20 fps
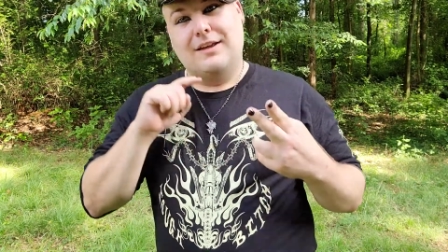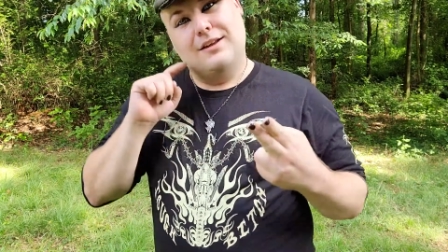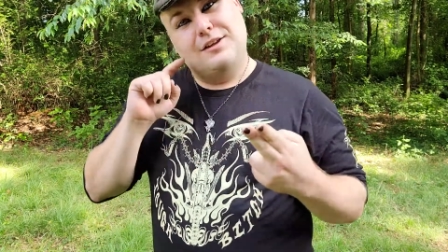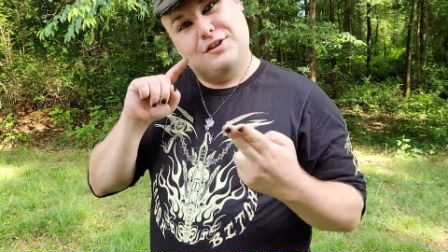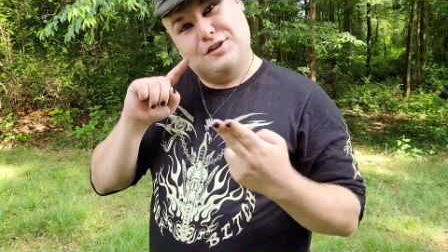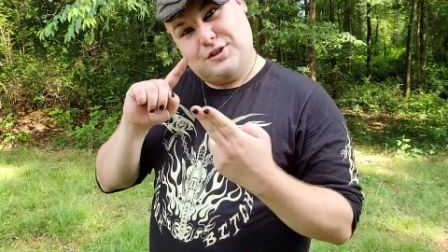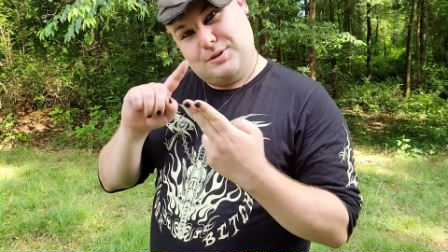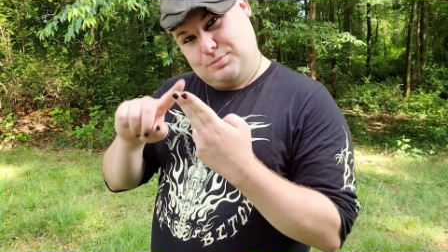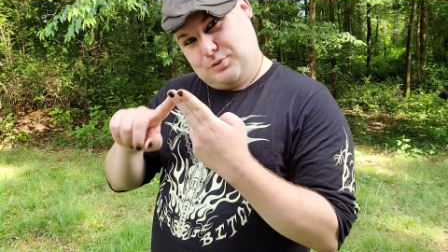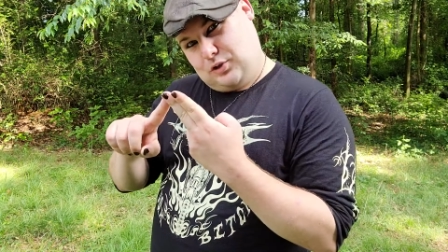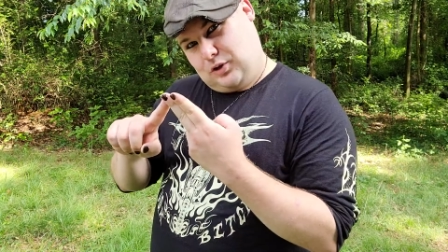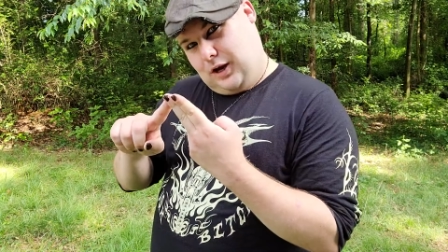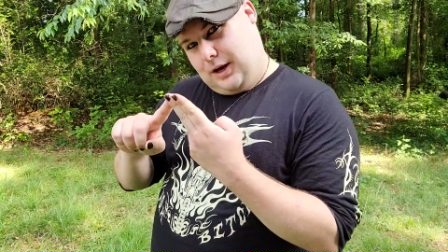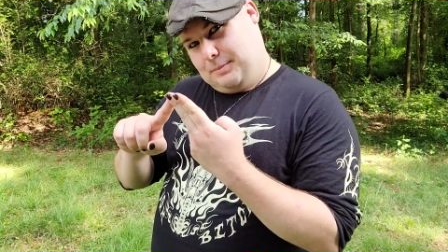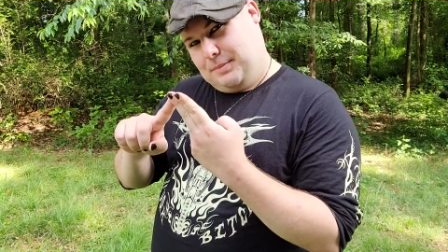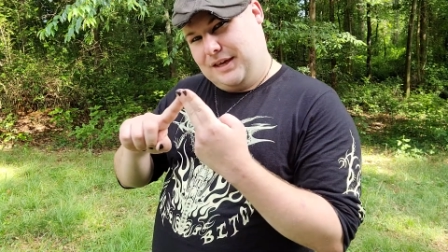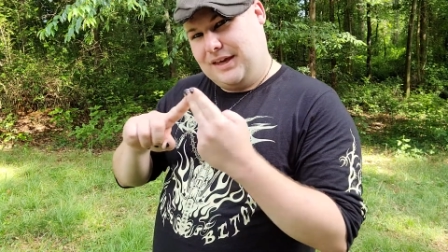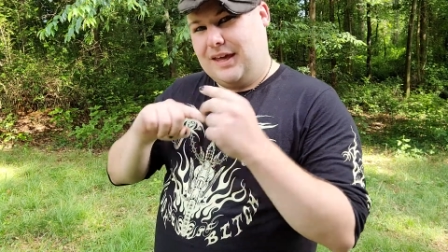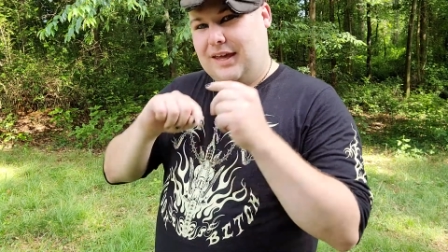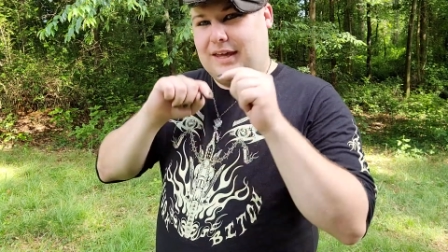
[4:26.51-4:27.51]

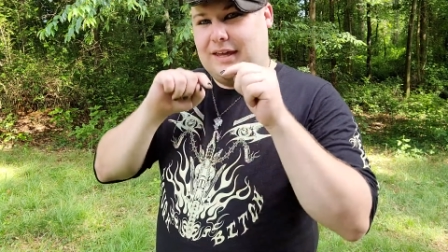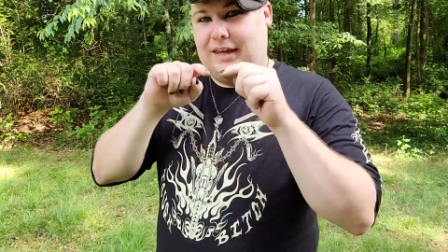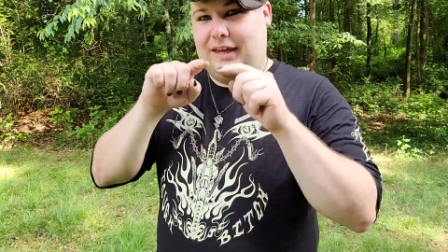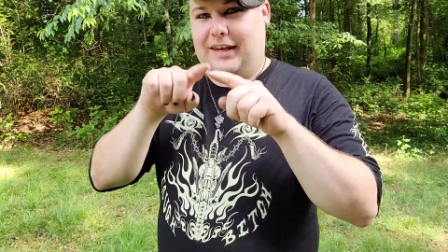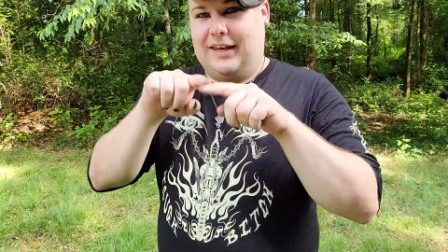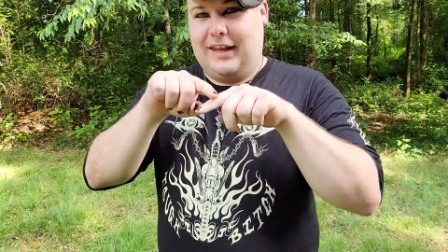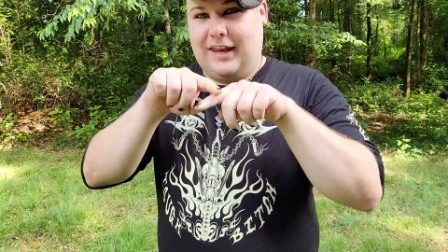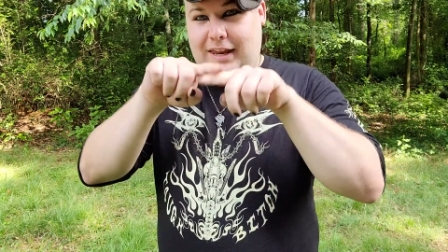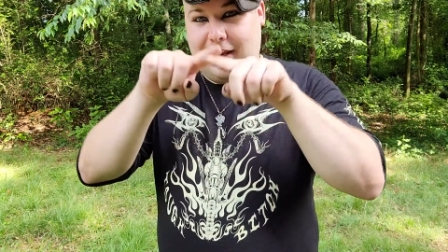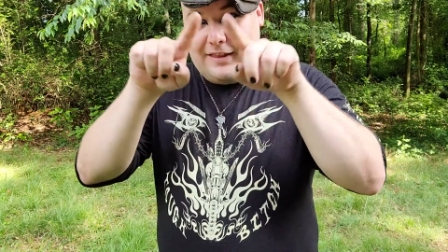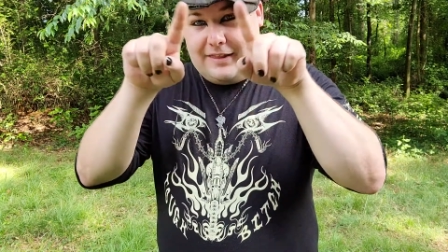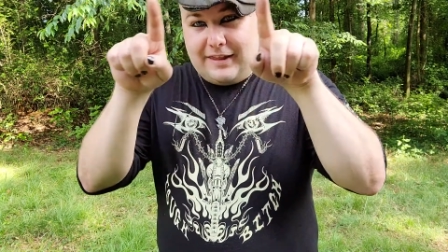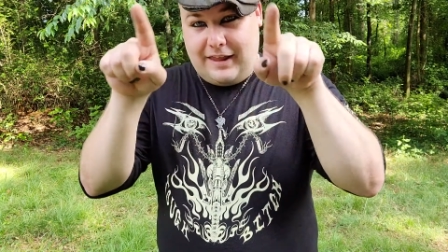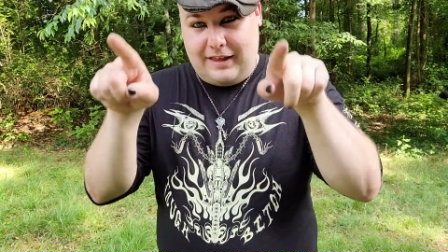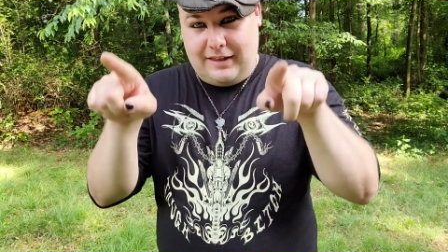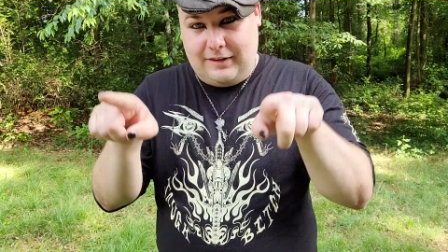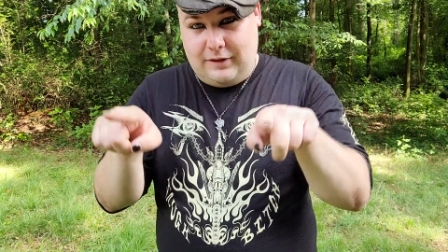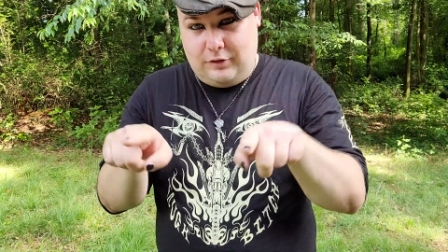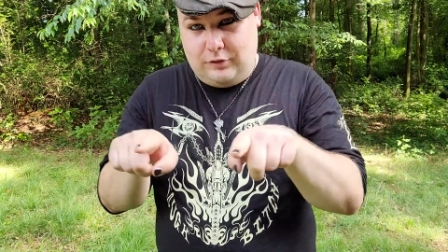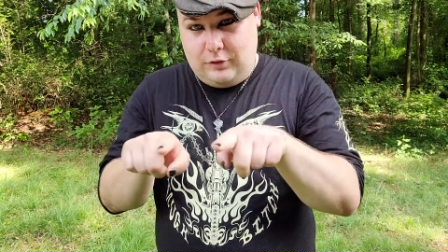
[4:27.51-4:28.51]
subscribing, and hitting that
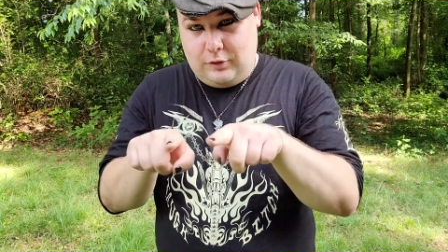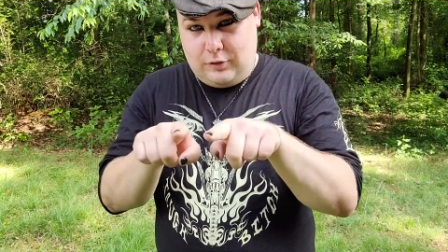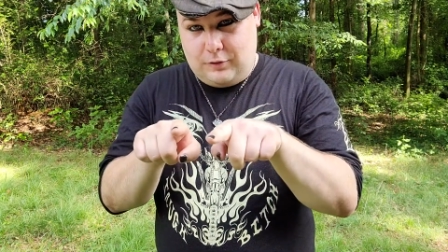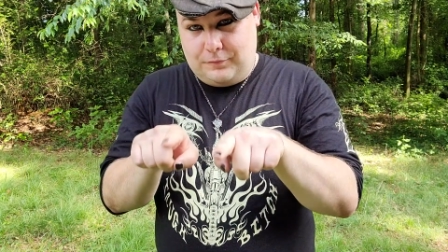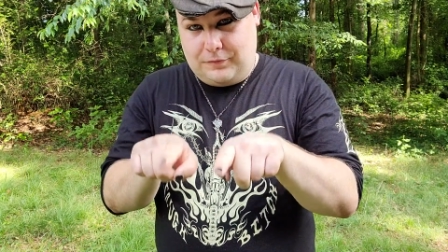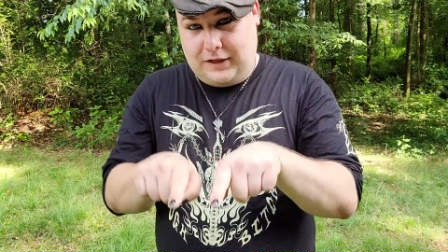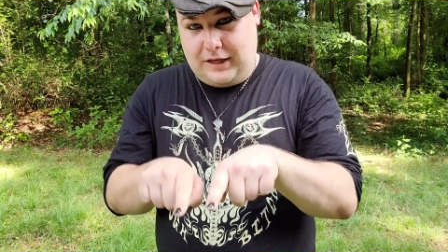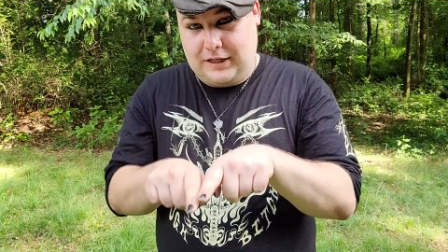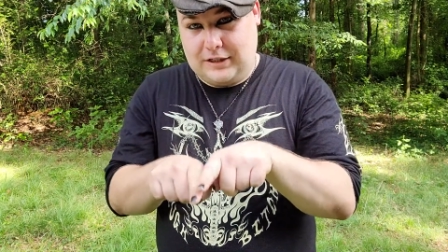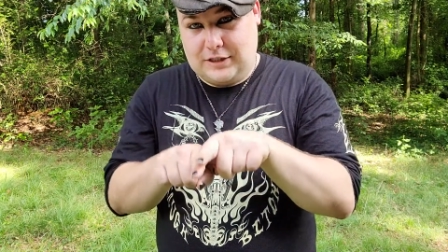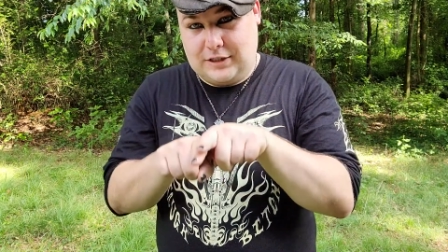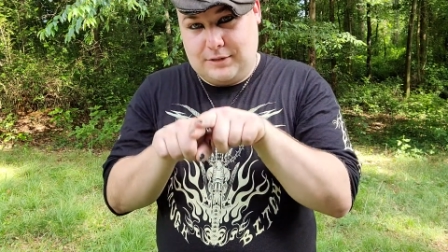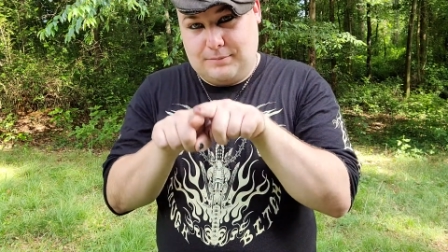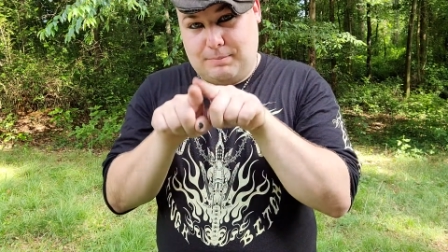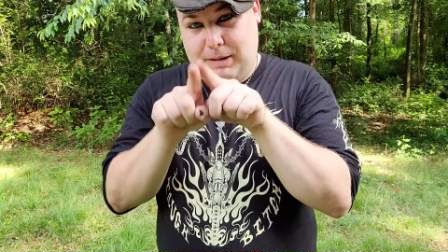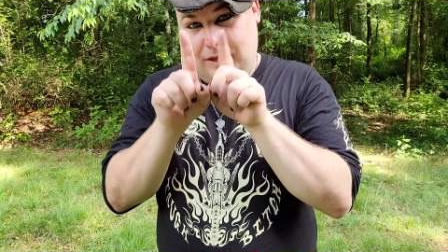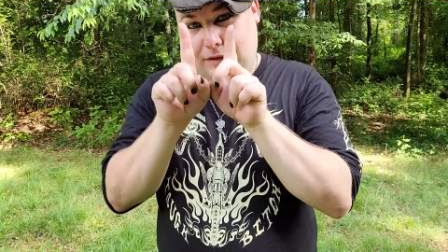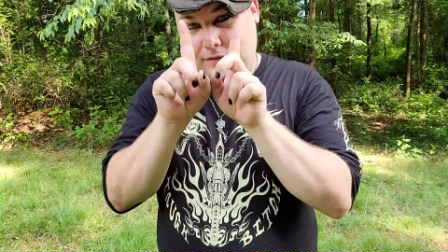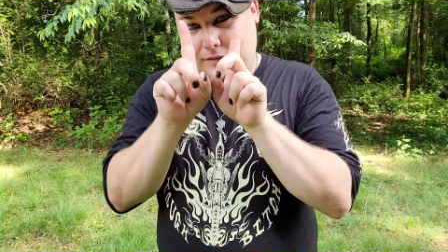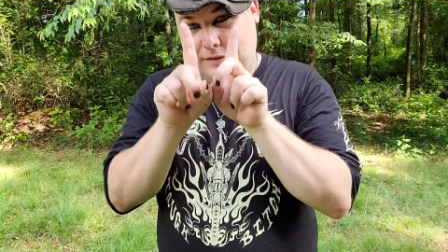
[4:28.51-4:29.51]
little notifications
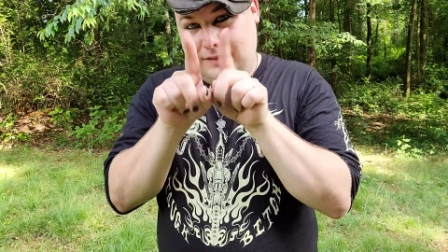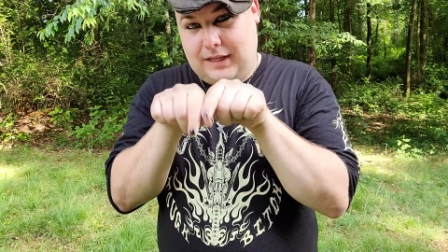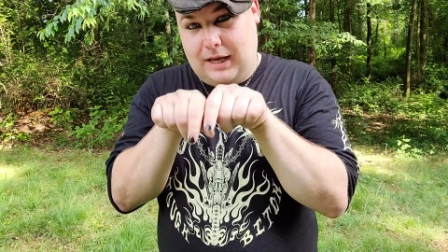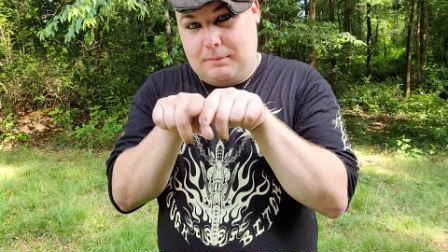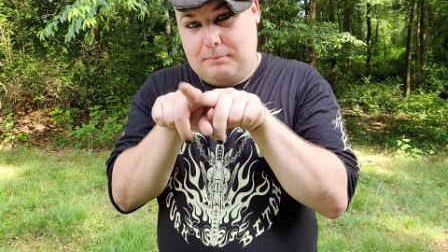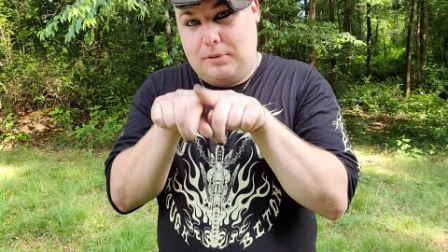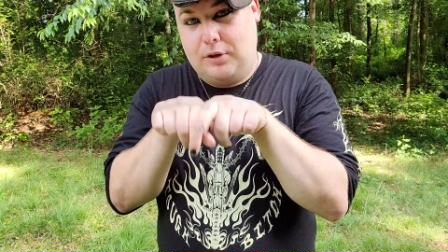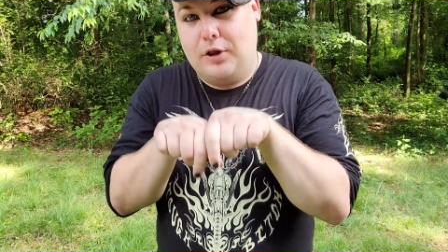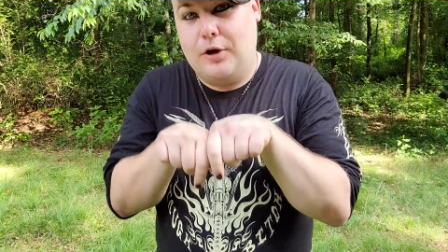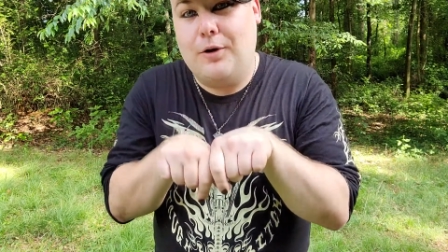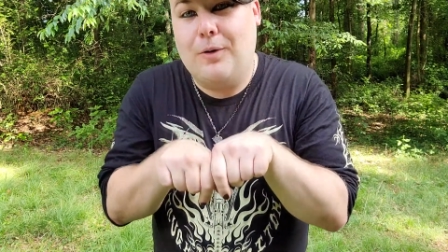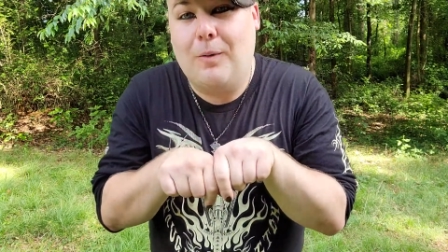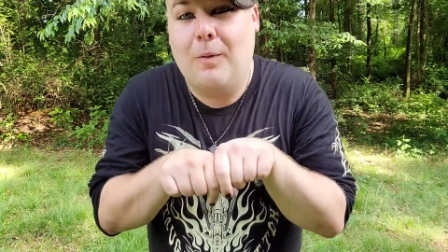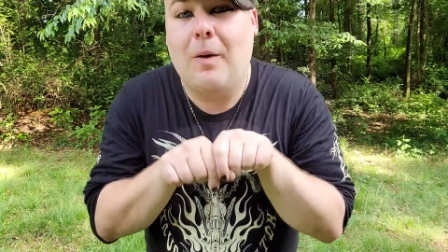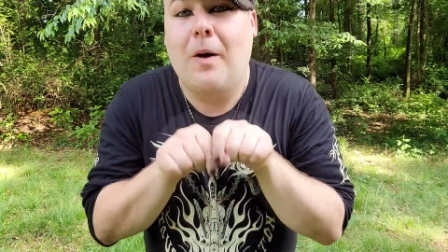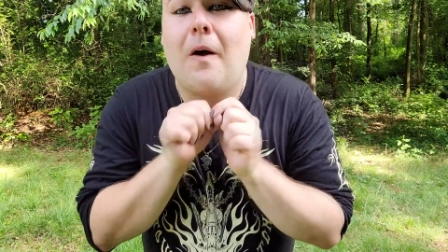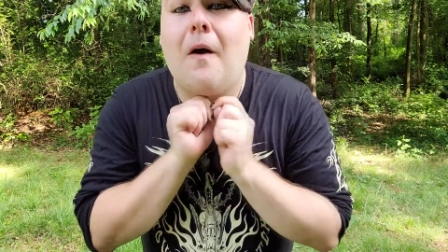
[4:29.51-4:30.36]
bell down below